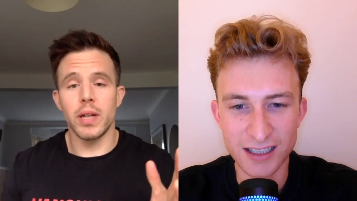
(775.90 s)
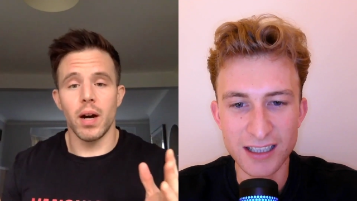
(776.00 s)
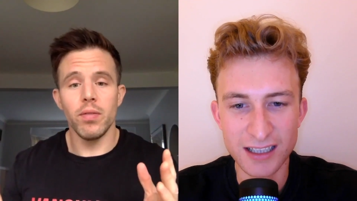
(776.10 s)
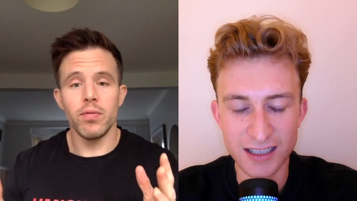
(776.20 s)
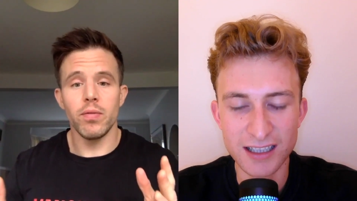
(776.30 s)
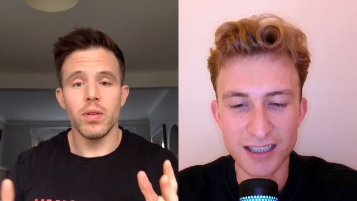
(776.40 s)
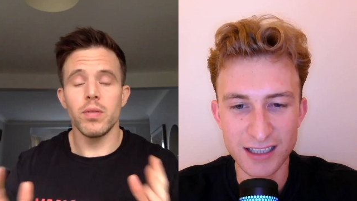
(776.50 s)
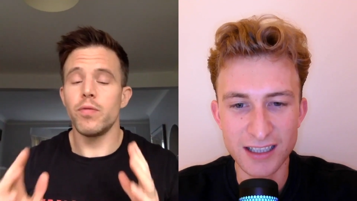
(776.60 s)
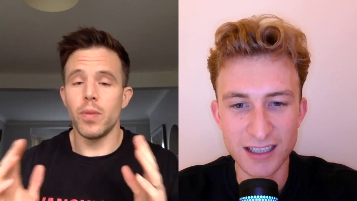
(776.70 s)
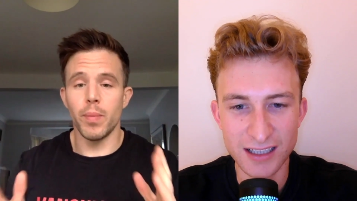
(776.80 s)
Speaker 1: enough
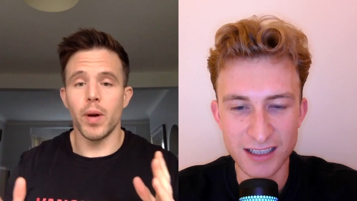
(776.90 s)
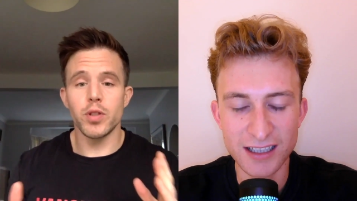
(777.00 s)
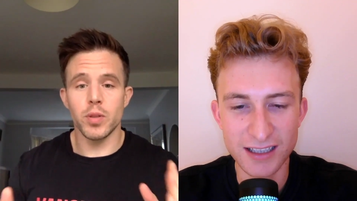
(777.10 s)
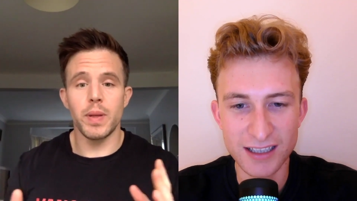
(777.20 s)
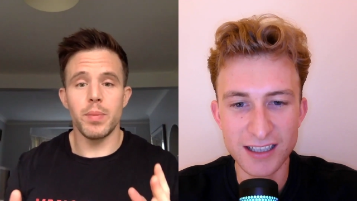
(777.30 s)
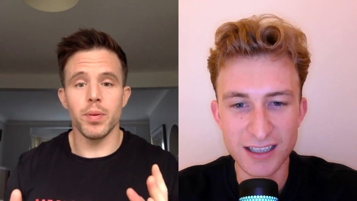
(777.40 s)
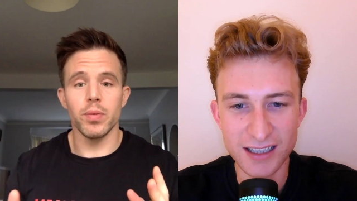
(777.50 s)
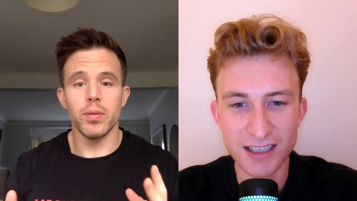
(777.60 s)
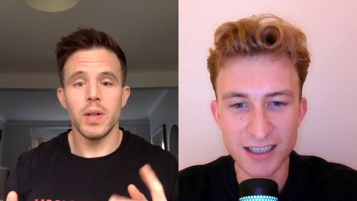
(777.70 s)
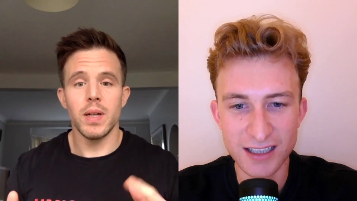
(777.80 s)
for most
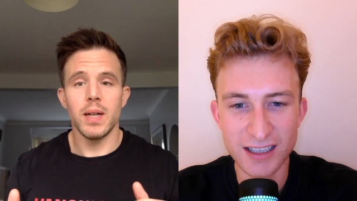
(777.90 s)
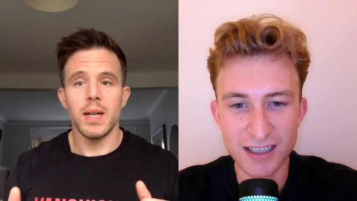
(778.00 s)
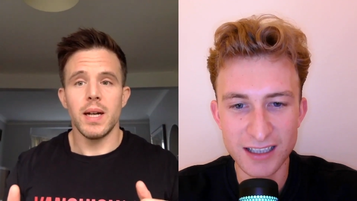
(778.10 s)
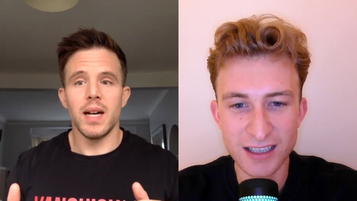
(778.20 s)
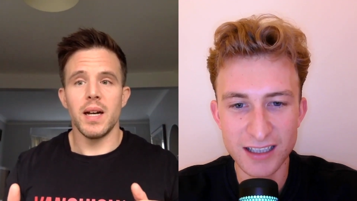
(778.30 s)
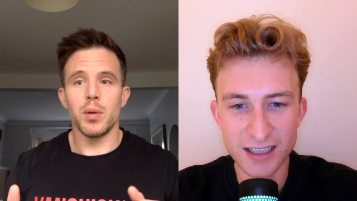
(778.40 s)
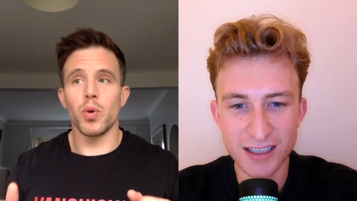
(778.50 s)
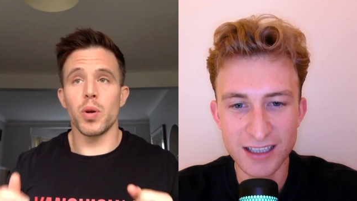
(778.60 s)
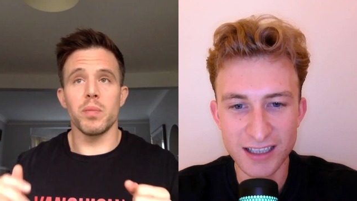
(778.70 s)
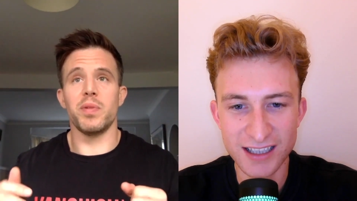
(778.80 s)
people.
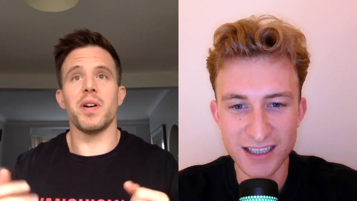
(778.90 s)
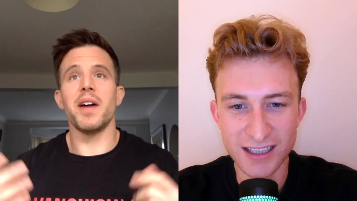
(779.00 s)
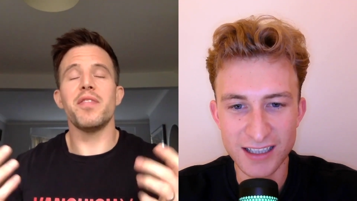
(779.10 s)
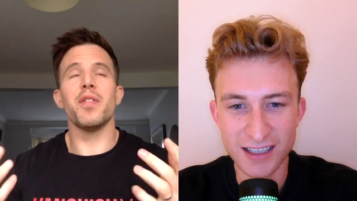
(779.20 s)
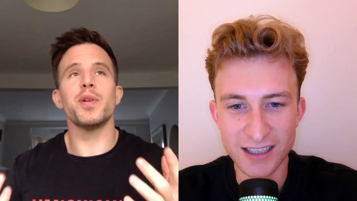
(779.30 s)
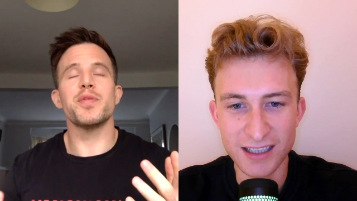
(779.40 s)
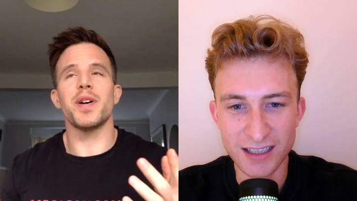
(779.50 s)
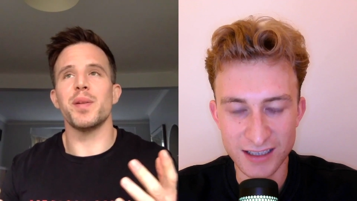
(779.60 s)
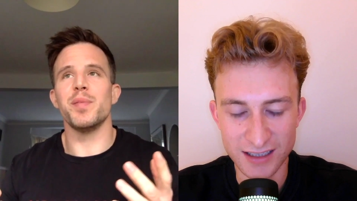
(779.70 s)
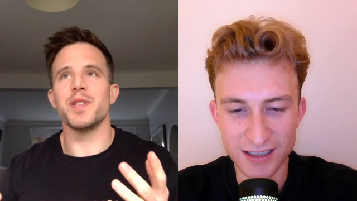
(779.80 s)
What, what I always
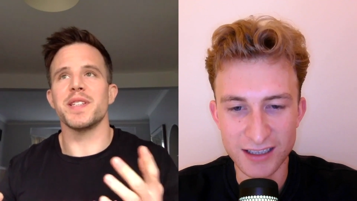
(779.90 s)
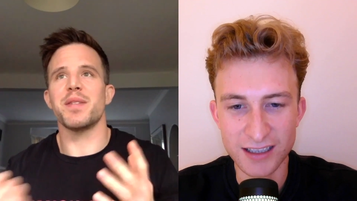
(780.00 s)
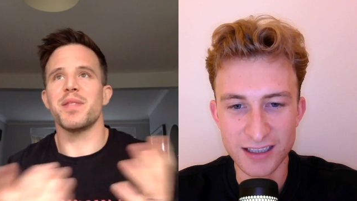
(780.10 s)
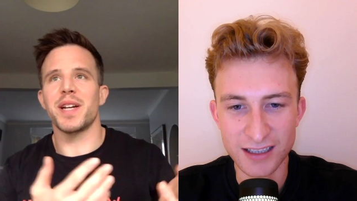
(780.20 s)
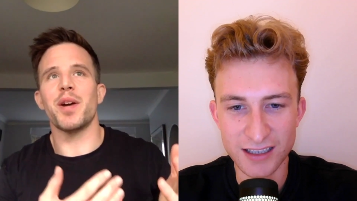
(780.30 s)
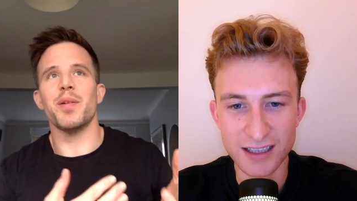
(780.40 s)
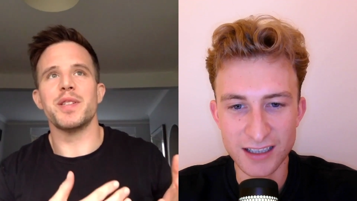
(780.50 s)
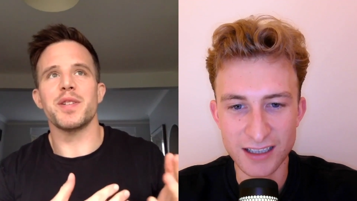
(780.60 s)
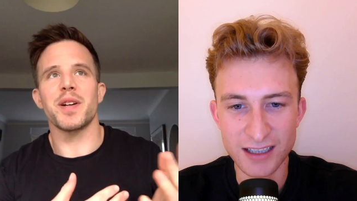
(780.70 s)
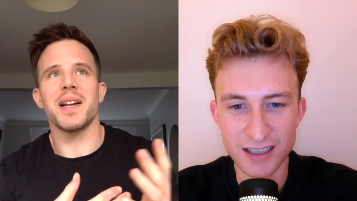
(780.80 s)
find amusing is that when I go
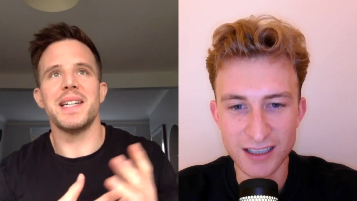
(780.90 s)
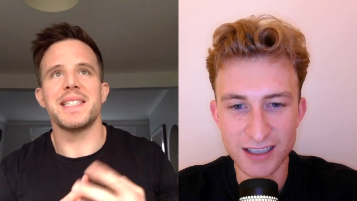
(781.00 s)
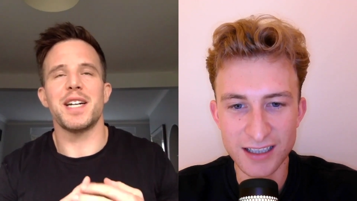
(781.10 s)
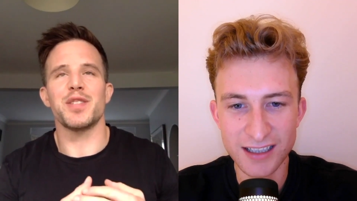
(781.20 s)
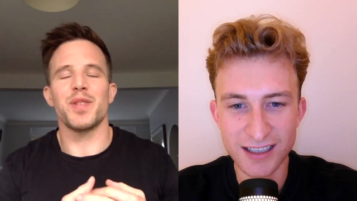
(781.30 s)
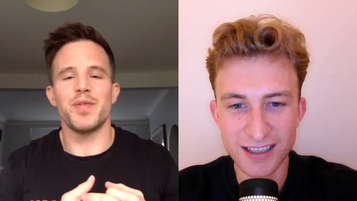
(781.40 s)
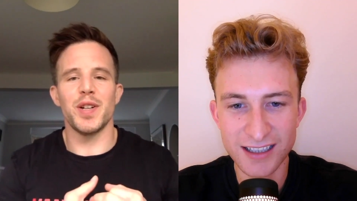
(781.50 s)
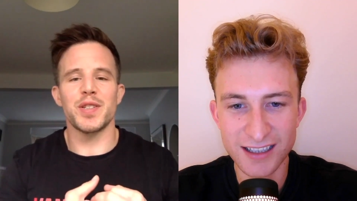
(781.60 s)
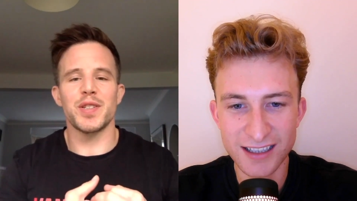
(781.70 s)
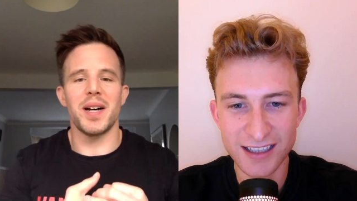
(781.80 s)
into a client's house for the
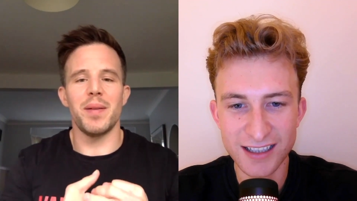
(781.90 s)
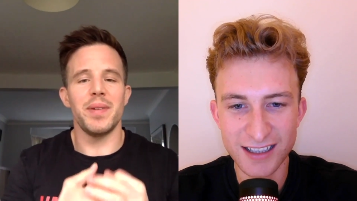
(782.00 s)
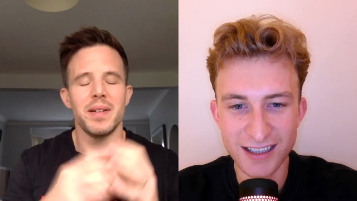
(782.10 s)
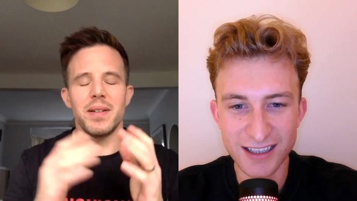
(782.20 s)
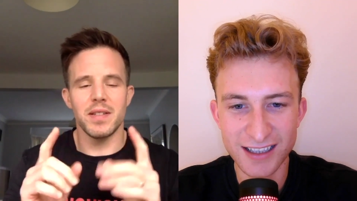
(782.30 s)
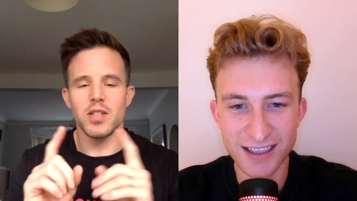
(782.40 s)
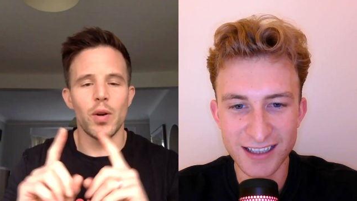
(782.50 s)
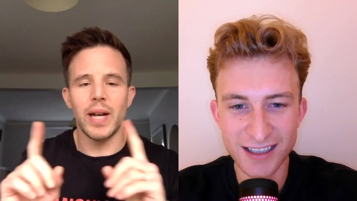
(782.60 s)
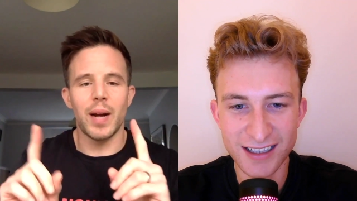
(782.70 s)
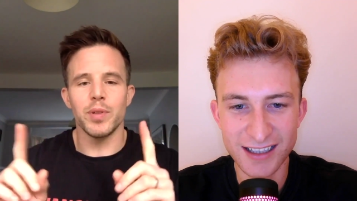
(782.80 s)
first time,
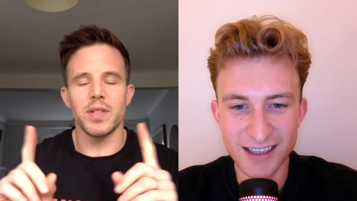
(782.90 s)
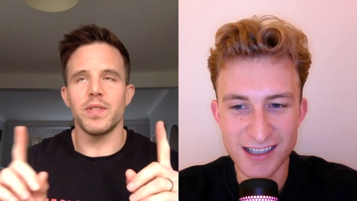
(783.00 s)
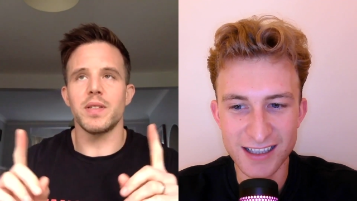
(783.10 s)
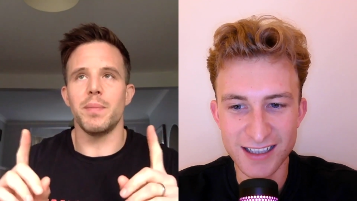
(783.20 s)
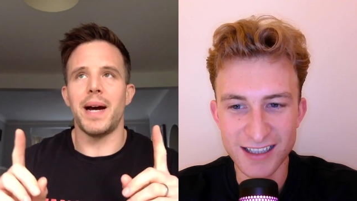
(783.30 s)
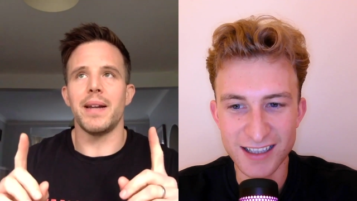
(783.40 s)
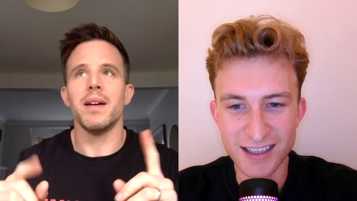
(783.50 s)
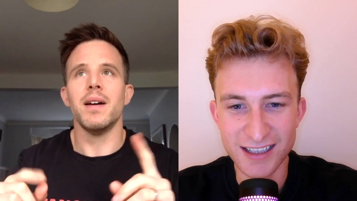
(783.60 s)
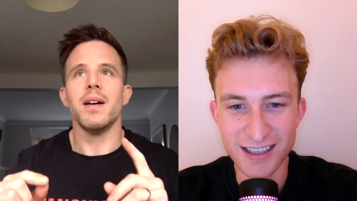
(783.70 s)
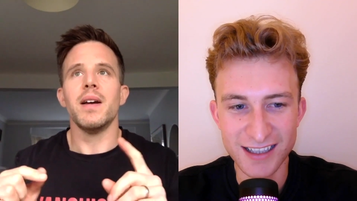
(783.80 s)
only happens if it's a man.
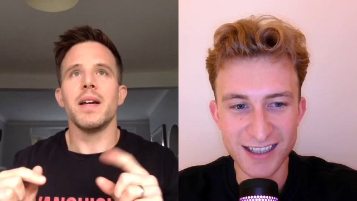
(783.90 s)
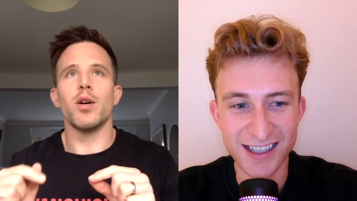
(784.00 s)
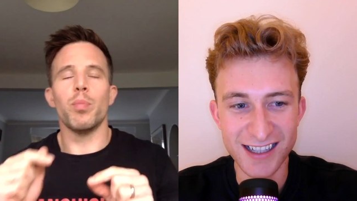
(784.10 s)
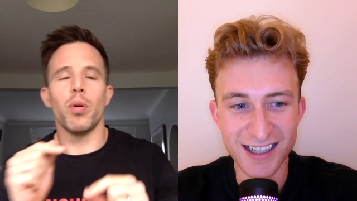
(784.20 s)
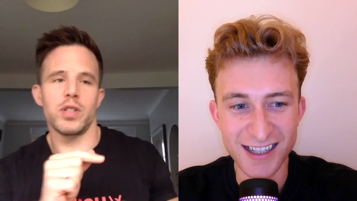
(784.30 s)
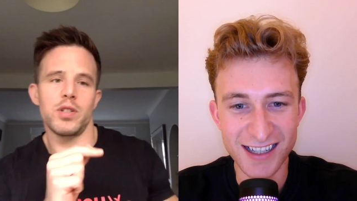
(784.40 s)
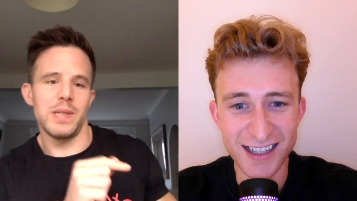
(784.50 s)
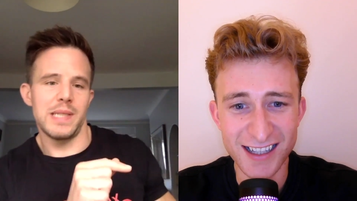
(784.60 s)
He'll point to